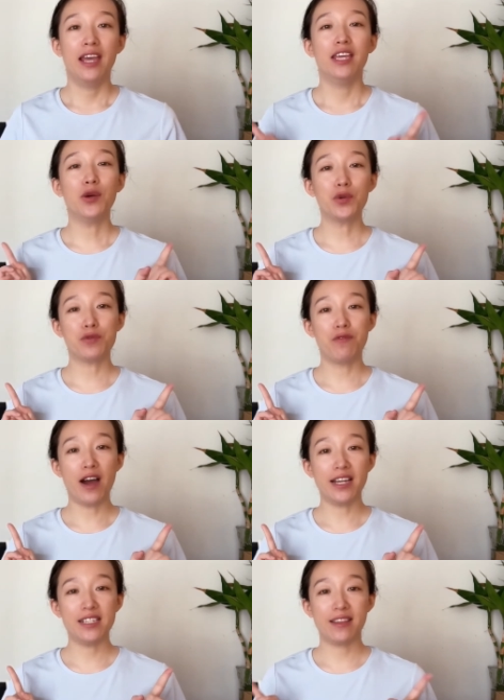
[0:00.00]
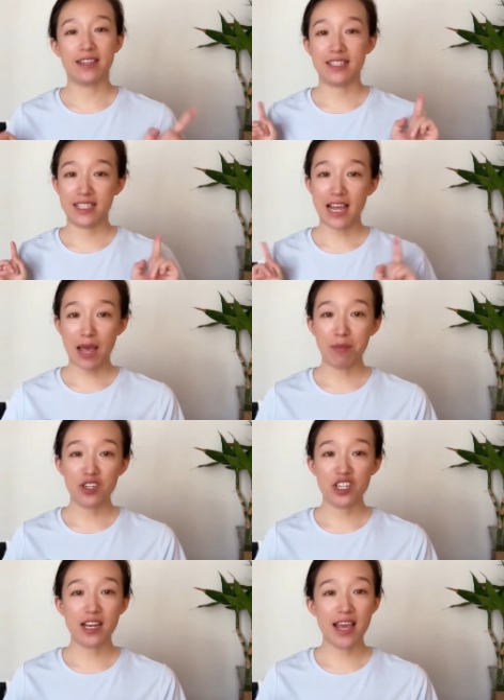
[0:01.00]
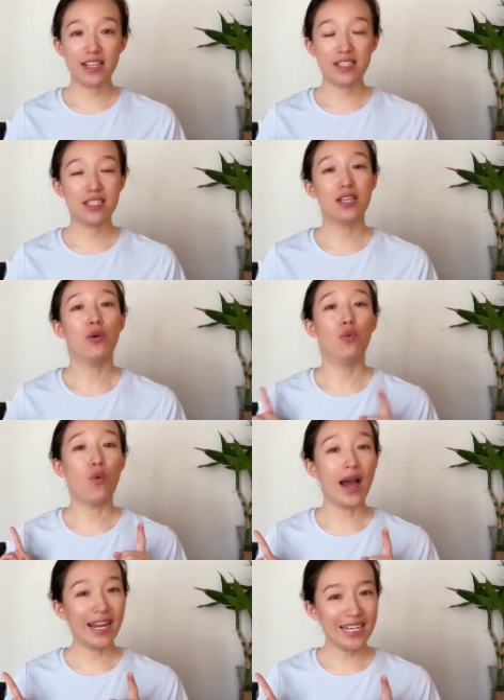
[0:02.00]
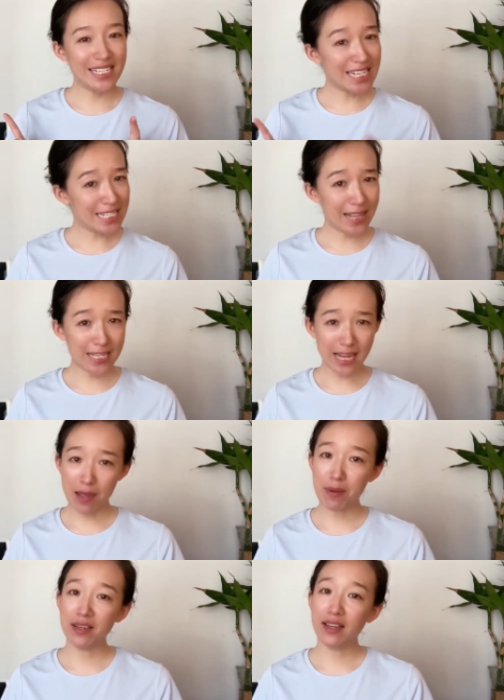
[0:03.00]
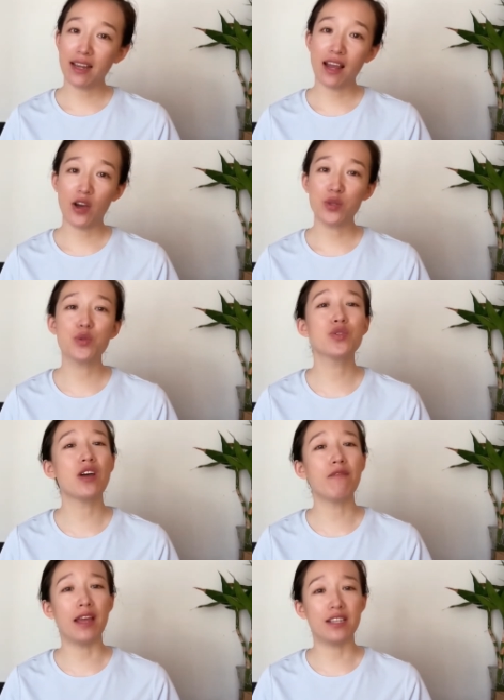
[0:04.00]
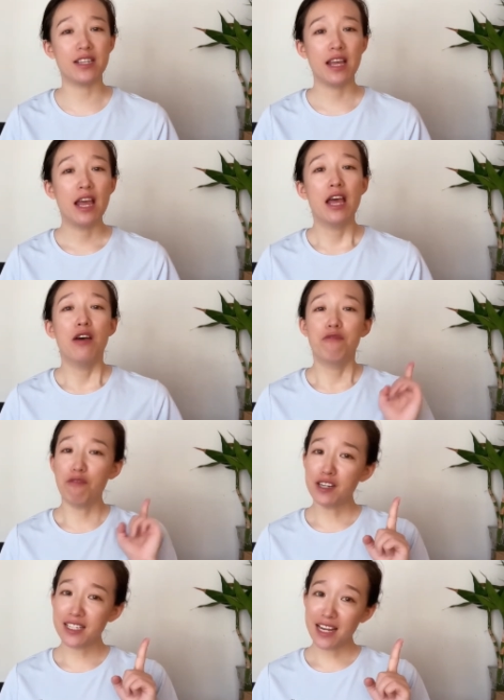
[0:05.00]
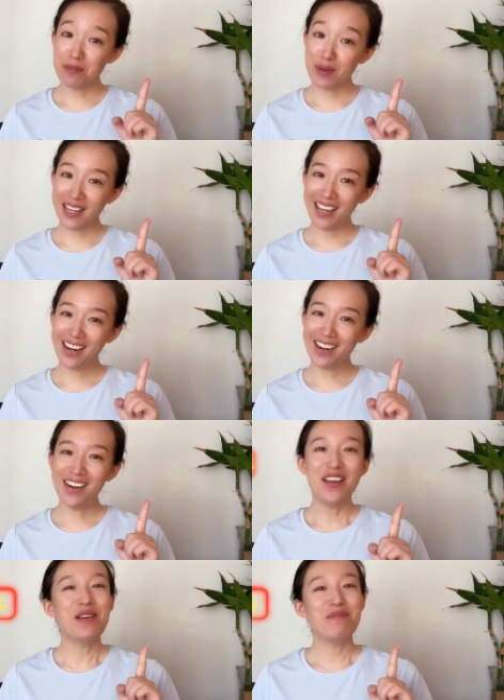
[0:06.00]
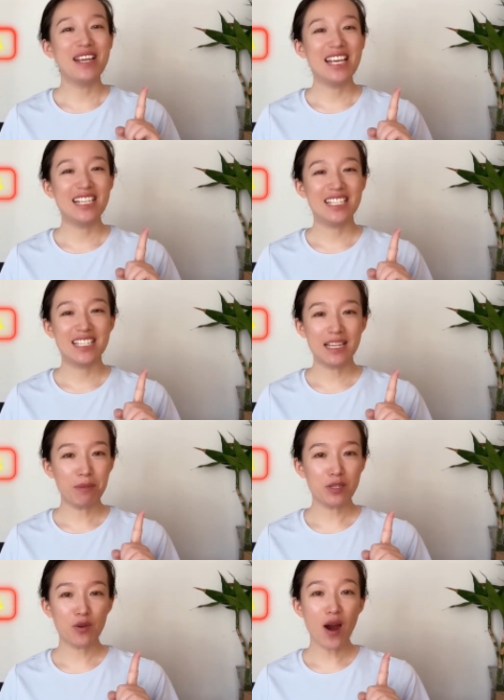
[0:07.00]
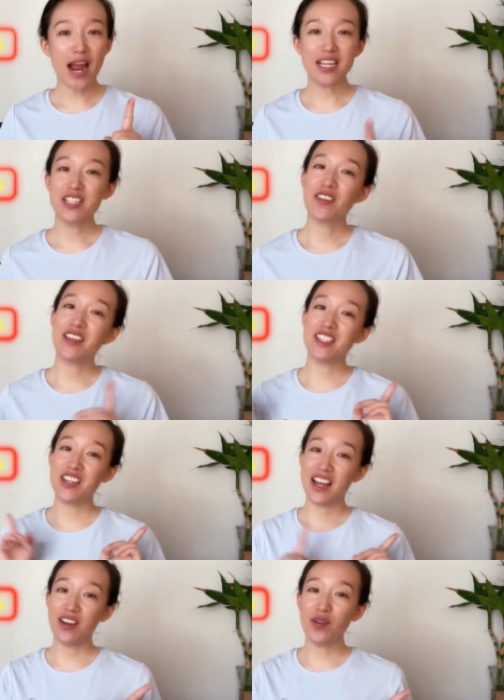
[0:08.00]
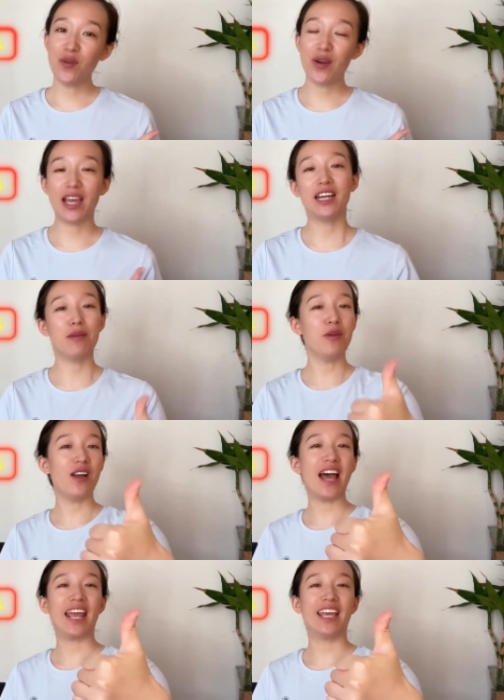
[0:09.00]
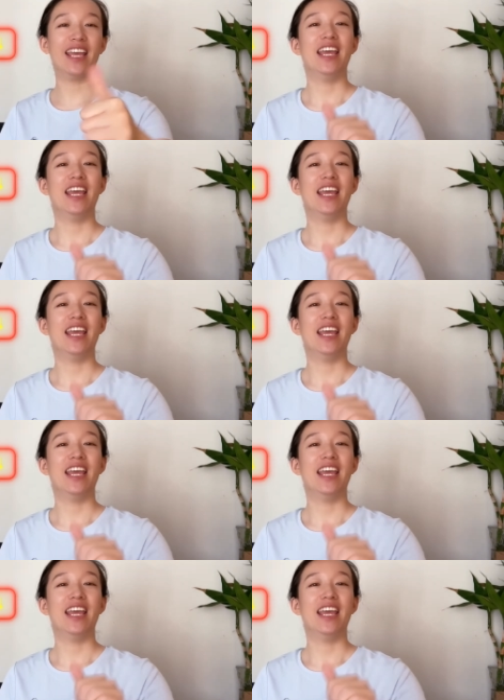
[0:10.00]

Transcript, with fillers: You could find the damaged lens, why does this happen, and how to solve it. First time being here, please subscribe to this channel and give me a like.